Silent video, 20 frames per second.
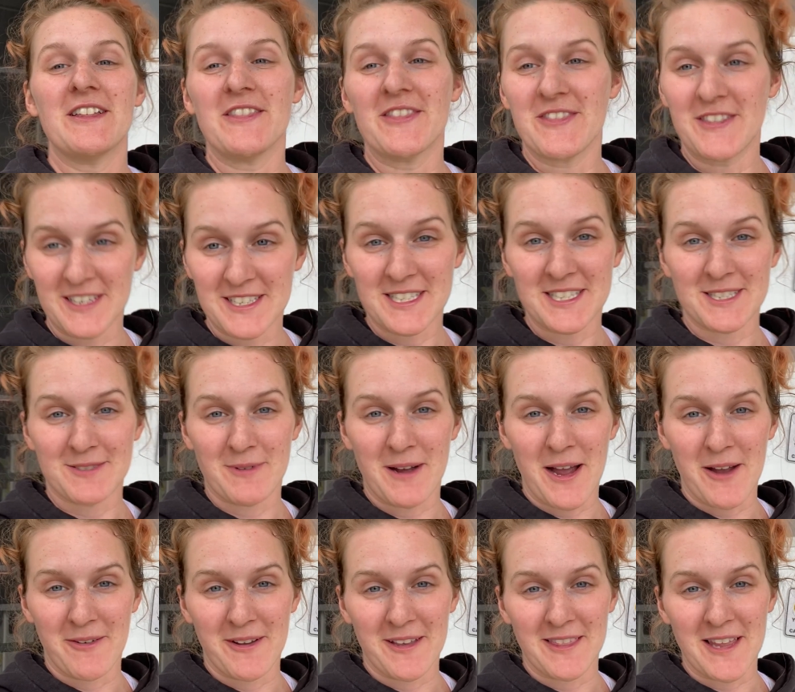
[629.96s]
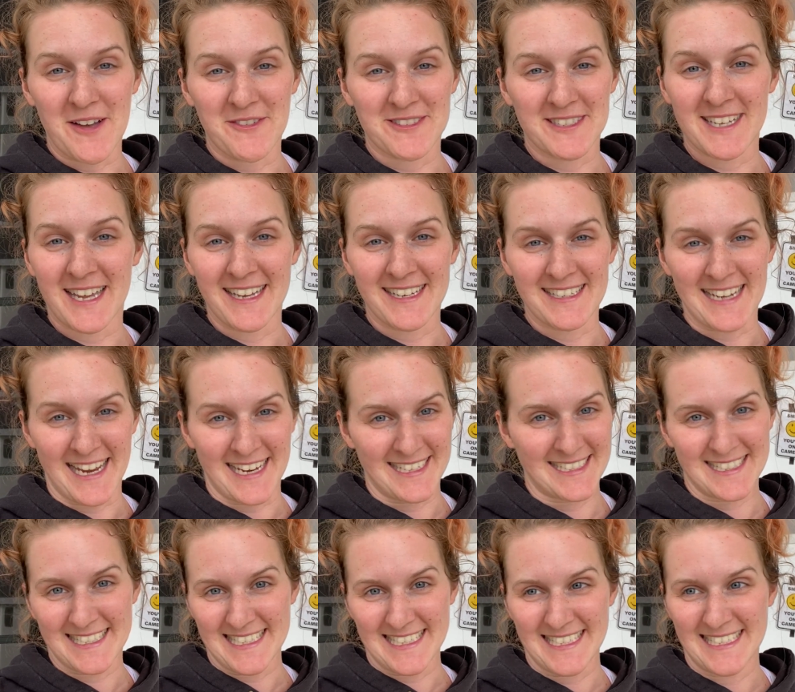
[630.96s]
this is why we love Site
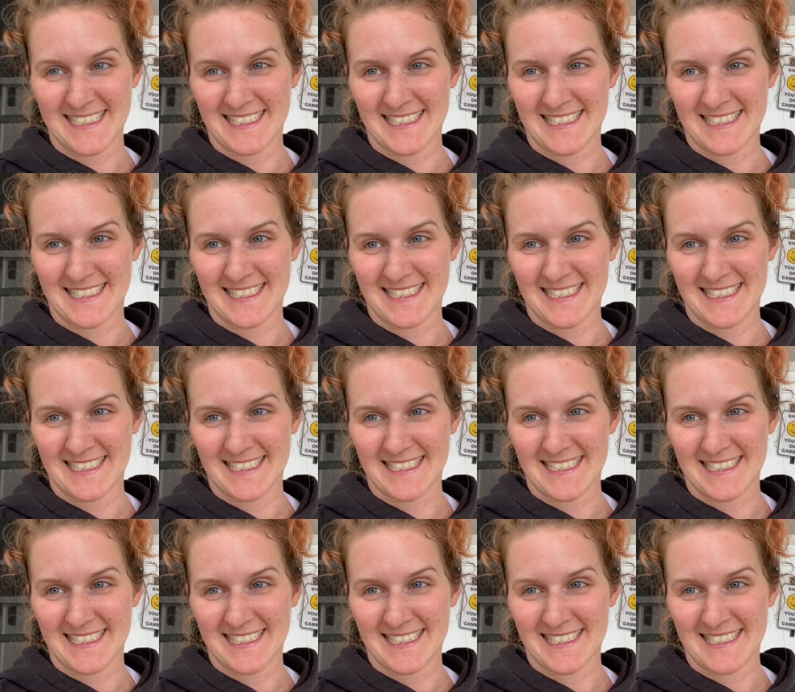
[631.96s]
19.